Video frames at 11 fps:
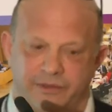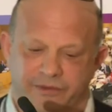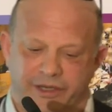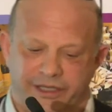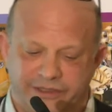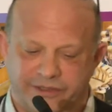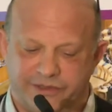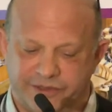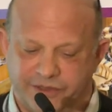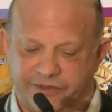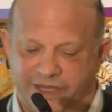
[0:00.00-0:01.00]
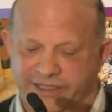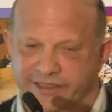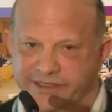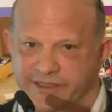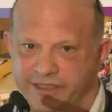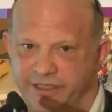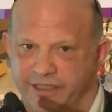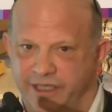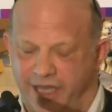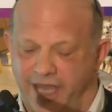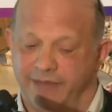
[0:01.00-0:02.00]
right? So that's
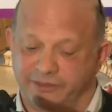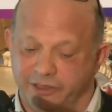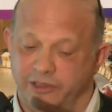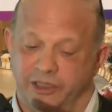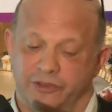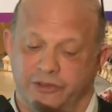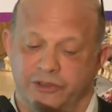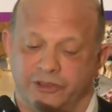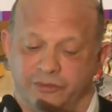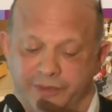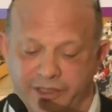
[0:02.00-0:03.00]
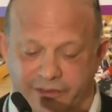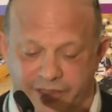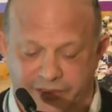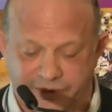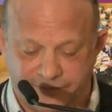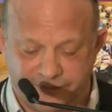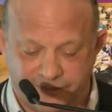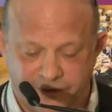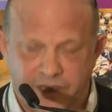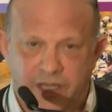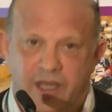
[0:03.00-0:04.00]
absolutely crucial period.
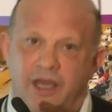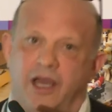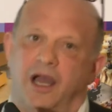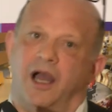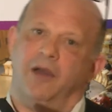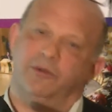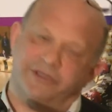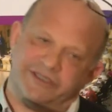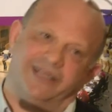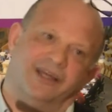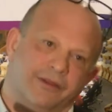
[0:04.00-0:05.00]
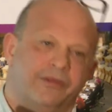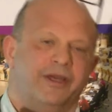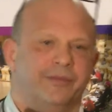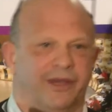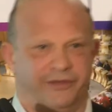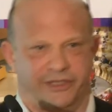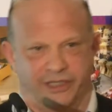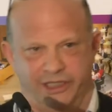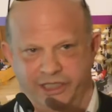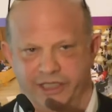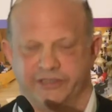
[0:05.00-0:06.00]
I want to say another thing about the
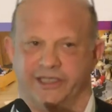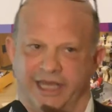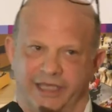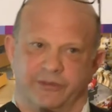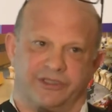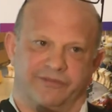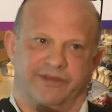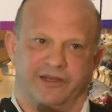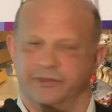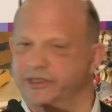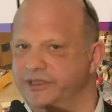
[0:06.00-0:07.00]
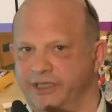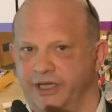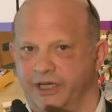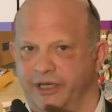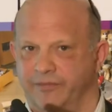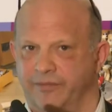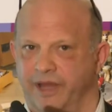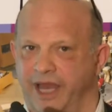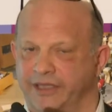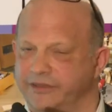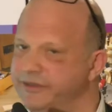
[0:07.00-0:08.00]
early years of language development um,
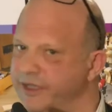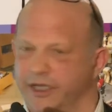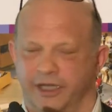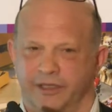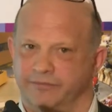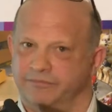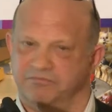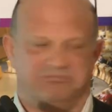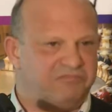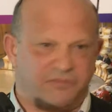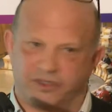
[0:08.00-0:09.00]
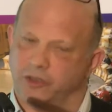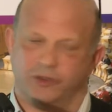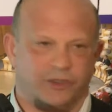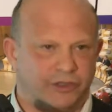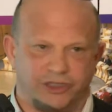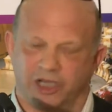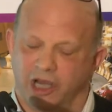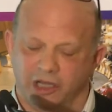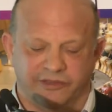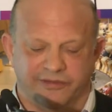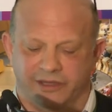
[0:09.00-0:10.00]
and um, social and
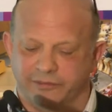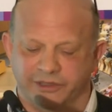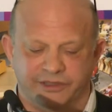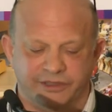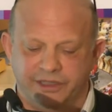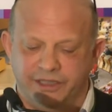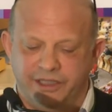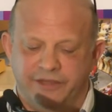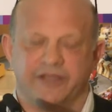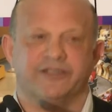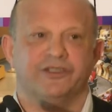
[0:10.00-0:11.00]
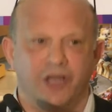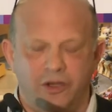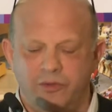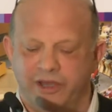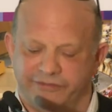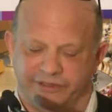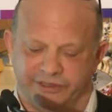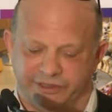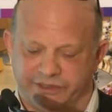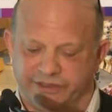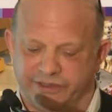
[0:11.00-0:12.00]
child development. There's no
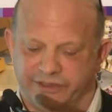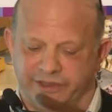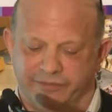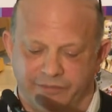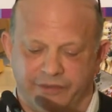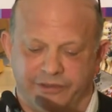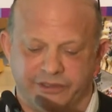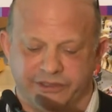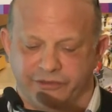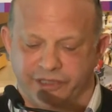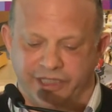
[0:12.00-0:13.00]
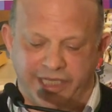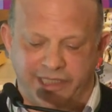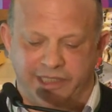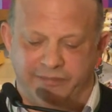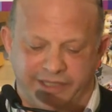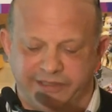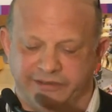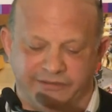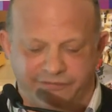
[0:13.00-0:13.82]
evidence that mothers are innately better than